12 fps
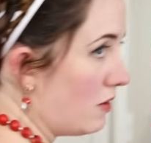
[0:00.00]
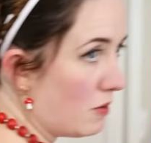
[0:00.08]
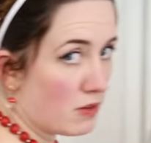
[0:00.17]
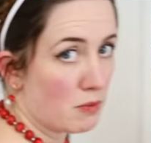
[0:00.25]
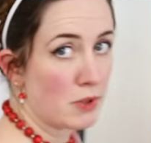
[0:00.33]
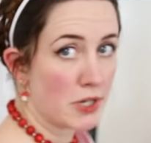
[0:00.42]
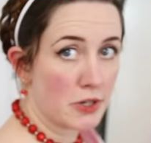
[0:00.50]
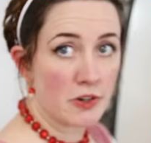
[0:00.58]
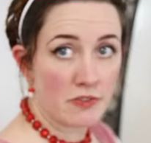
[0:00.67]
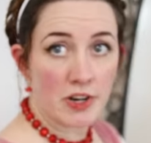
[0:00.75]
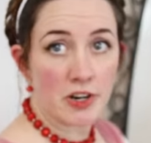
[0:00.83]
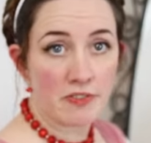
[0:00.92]
Use a
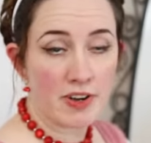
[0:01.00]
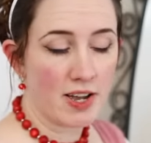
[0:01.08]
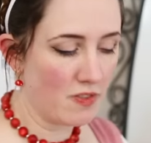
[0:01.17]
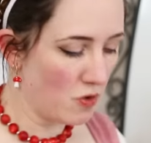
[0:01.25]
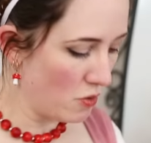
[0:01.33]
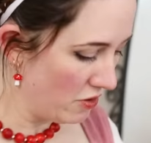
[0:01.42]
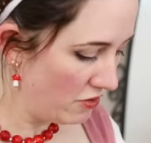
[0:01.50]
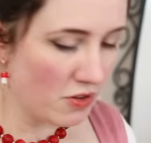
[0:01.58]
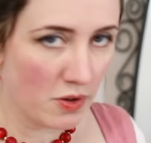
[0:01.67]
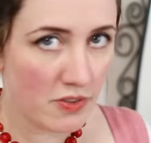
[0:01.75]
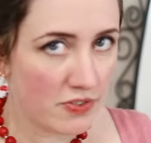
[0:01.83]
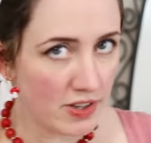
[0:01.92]
mirror to verify, of course.
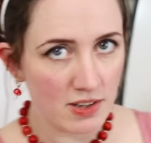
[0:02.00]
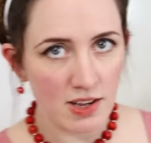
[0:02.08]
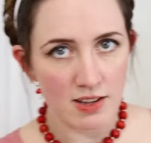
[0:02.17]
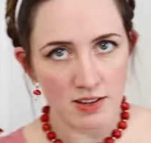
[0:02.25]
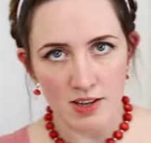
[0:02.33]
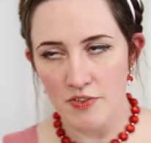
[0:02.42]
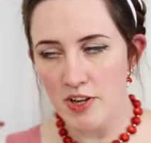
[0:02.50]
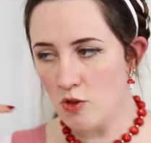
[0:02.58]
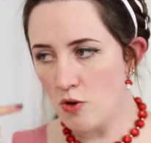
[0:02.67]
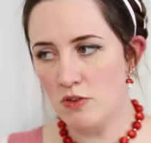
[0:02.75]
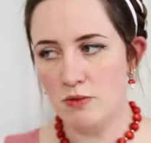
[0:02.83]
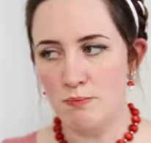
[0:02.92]
So if it, it if
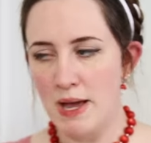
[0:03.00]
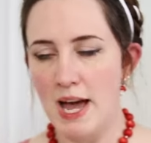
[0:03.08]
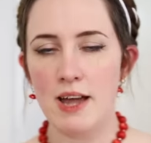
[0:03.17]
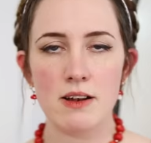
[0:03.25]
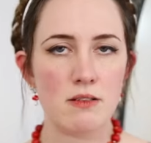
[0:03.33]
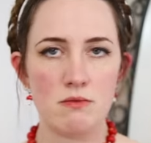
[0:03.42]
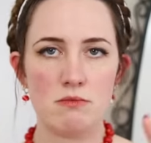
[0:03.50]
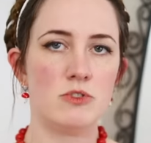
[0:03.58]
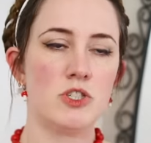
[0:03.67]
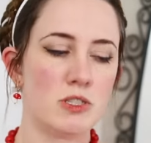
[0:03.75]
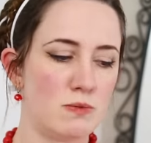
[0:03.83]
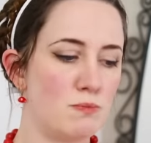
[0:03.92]
it looks bad,
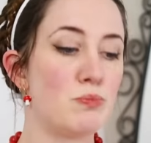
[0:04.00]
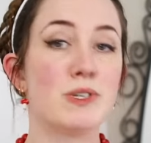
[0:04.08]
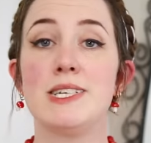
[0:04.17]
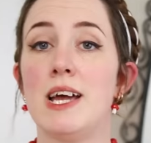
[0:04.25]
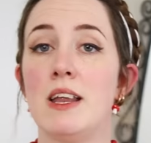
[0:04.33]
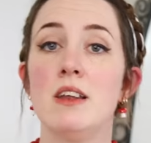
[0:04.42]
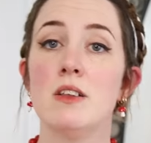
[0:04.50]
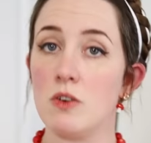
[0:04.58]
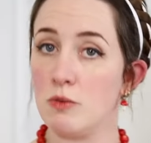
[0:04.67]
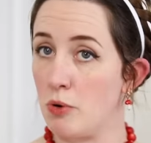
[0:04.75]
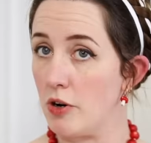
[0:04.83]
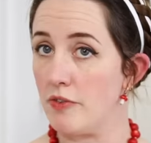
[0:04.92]
just pretend it
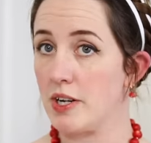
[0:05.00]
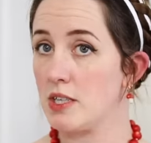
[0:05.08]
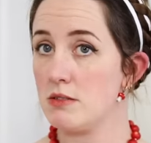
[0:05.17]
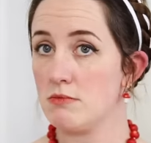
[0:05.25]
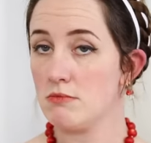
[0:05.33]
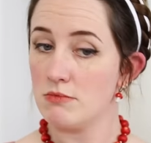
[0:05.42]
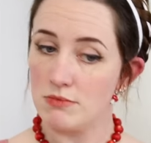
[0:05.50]
looks perfect.